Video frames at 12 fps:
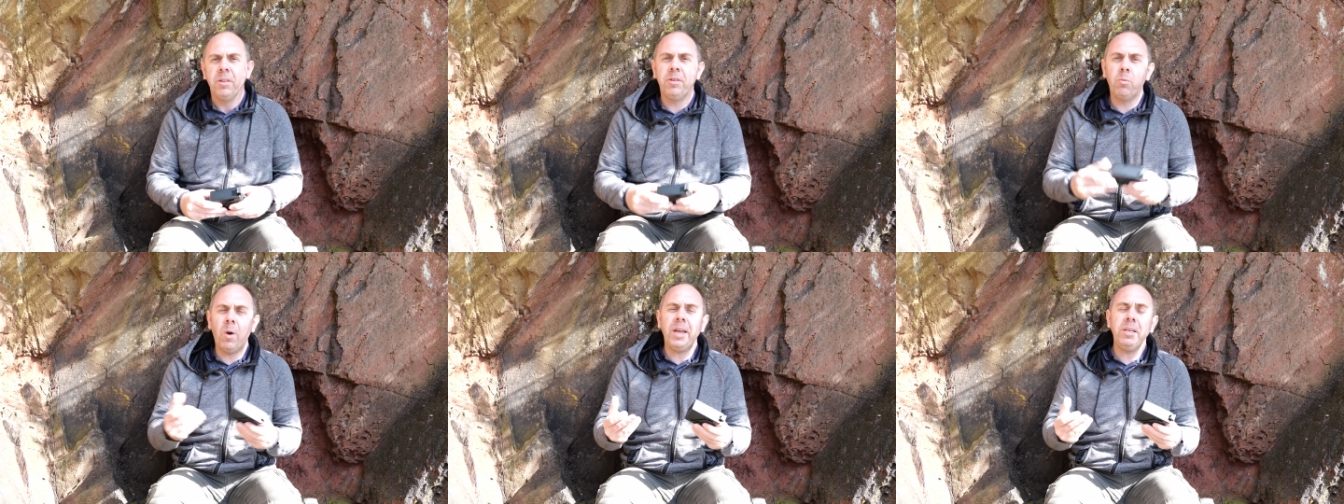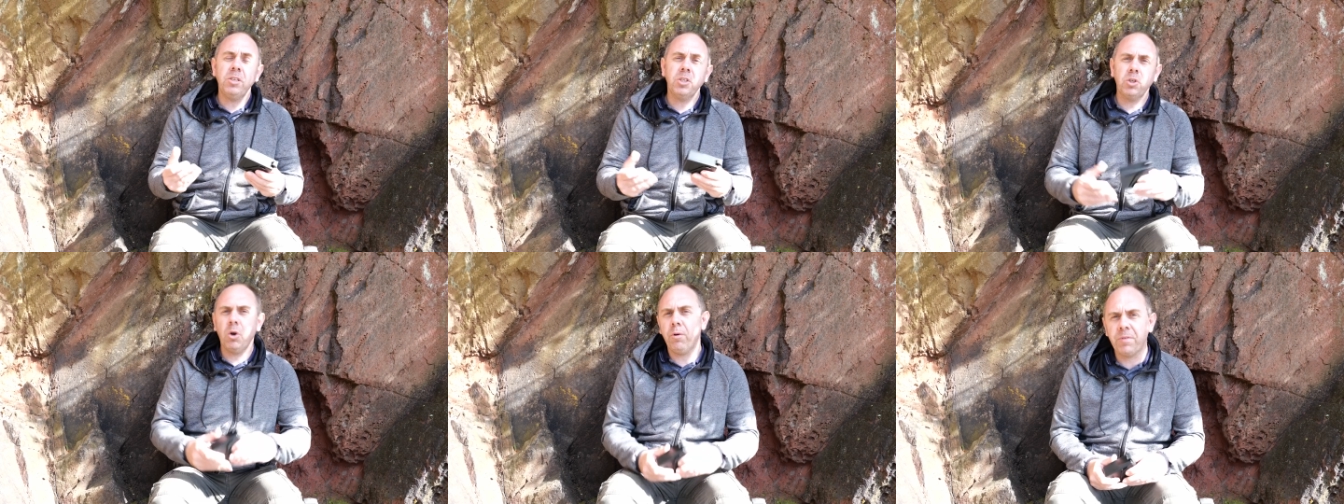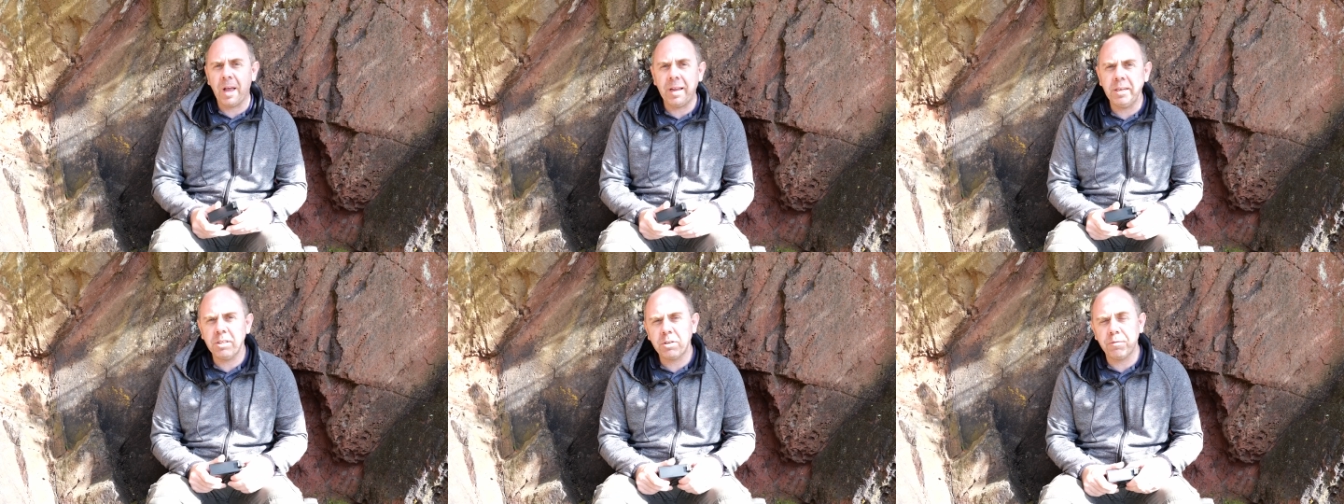The way to solve that
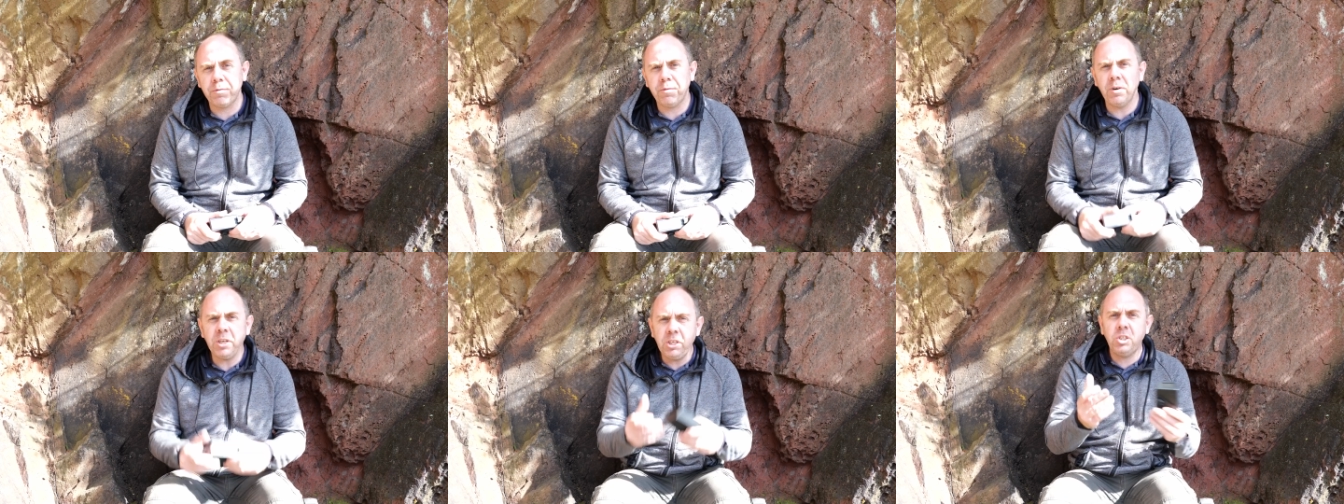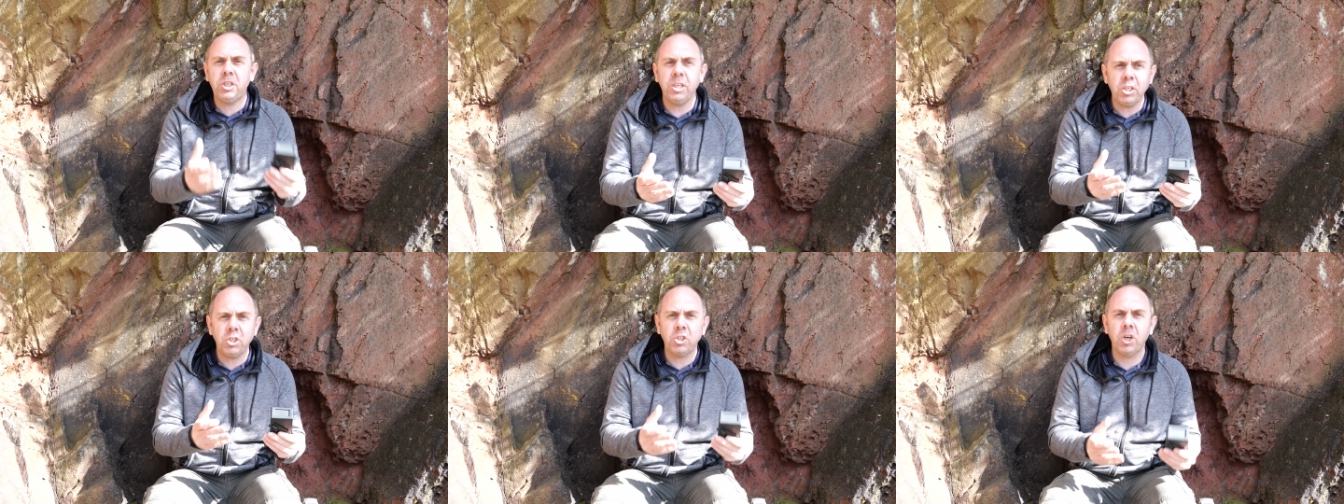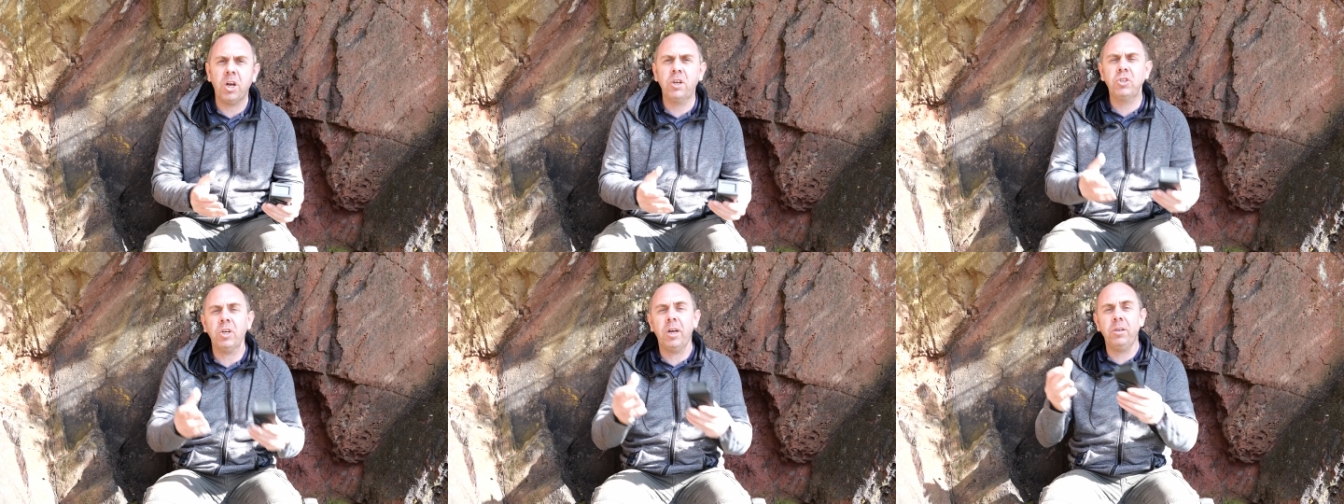is to fully
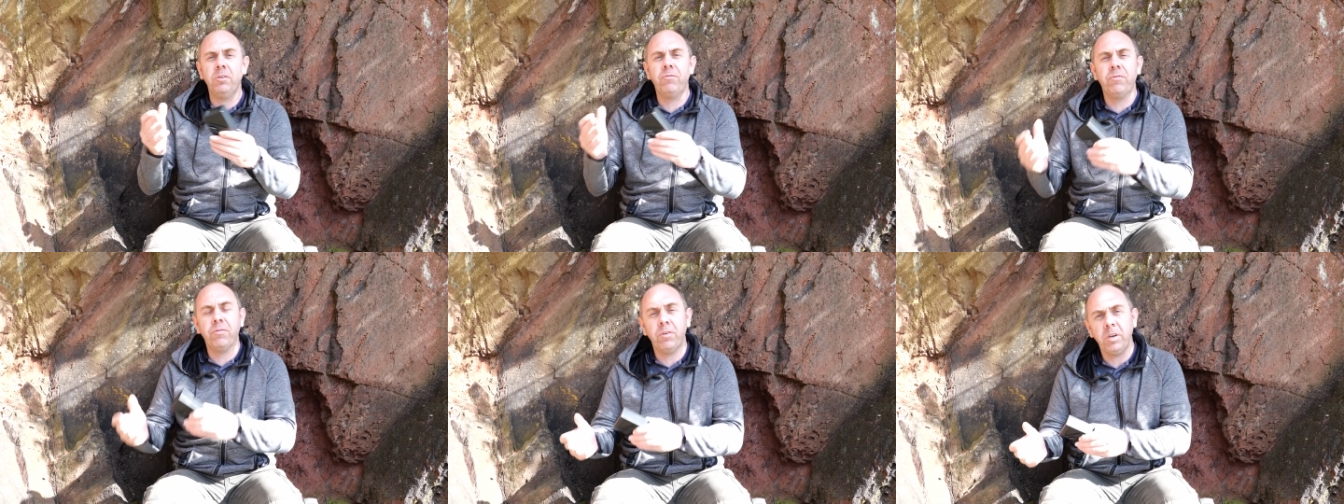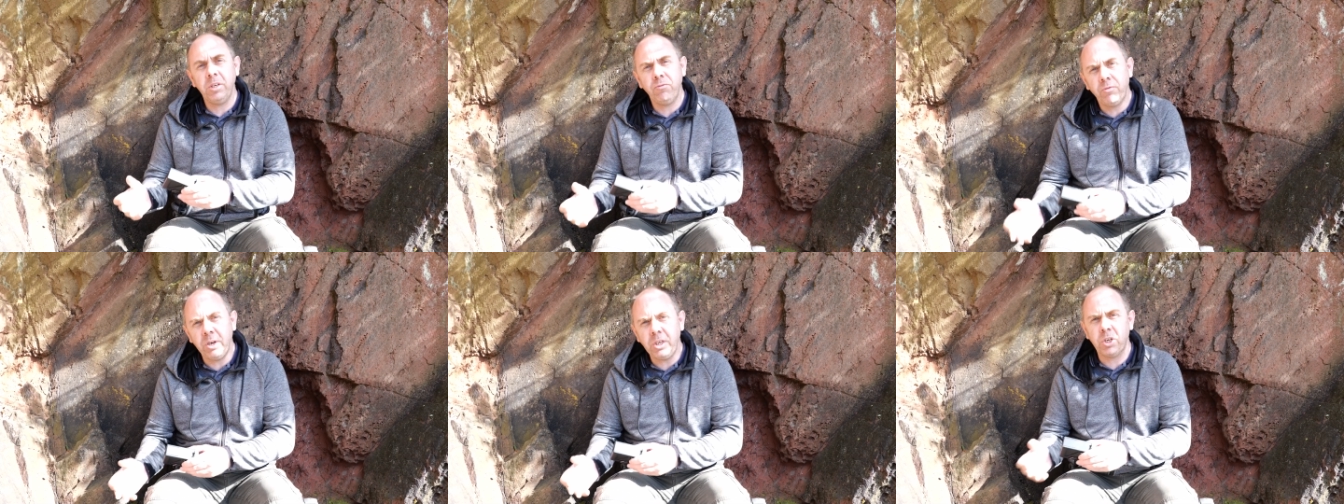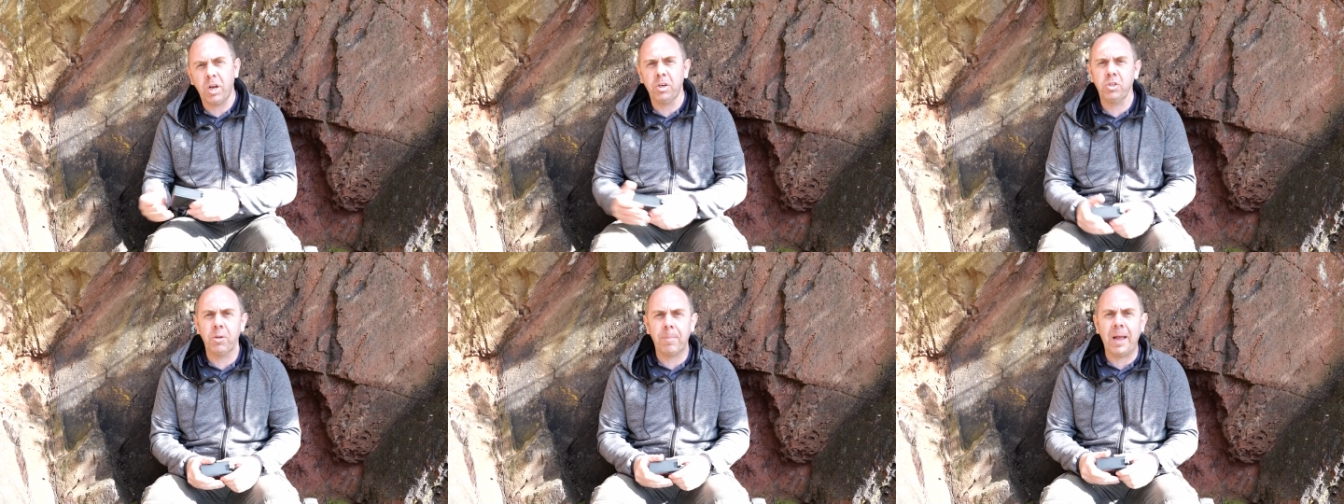discharge and fully
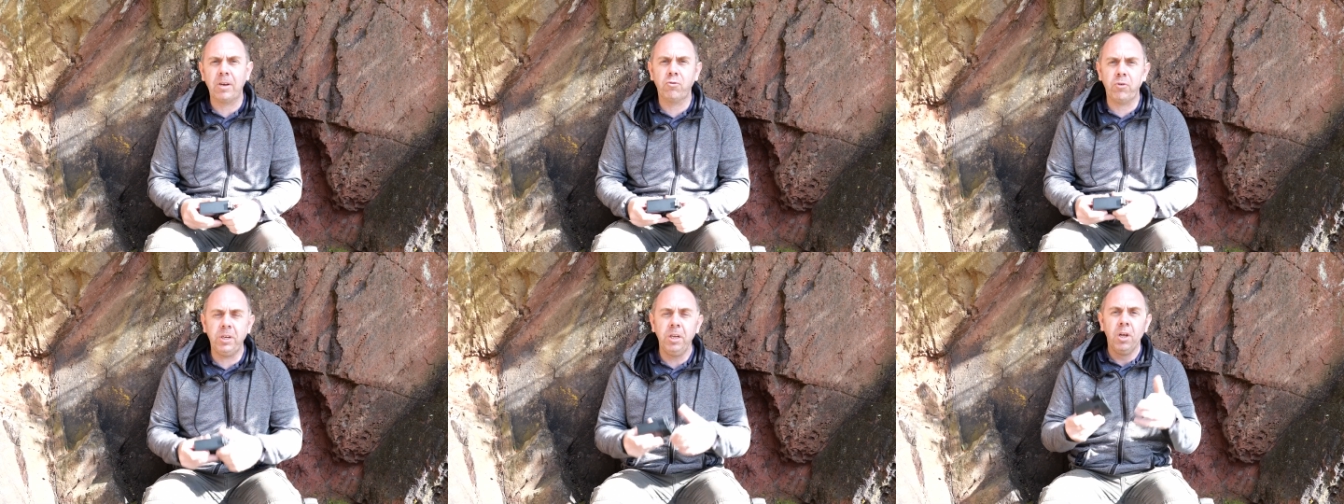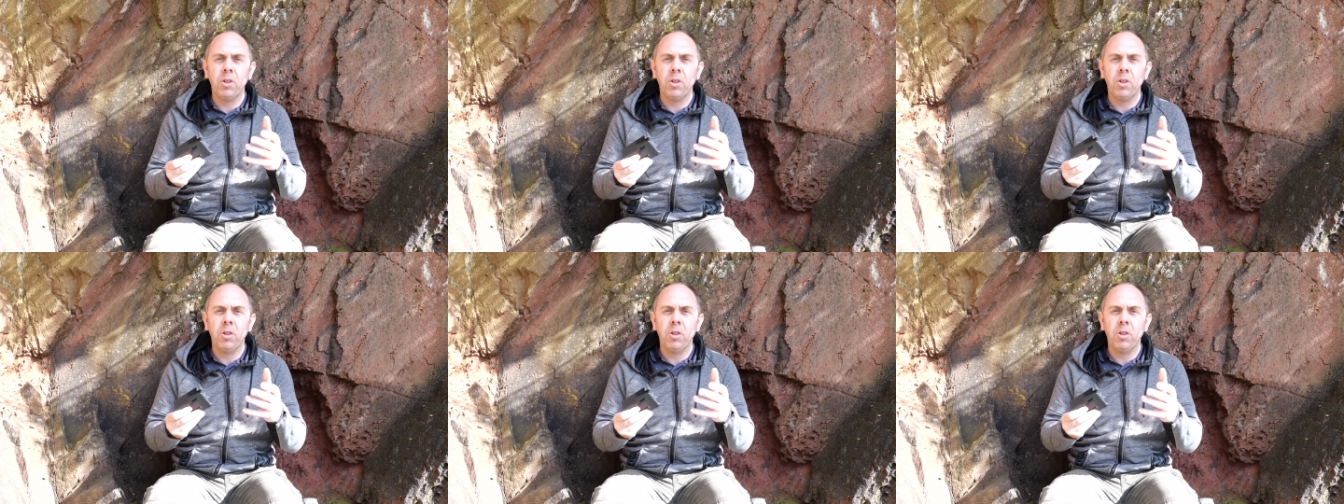recharge the battery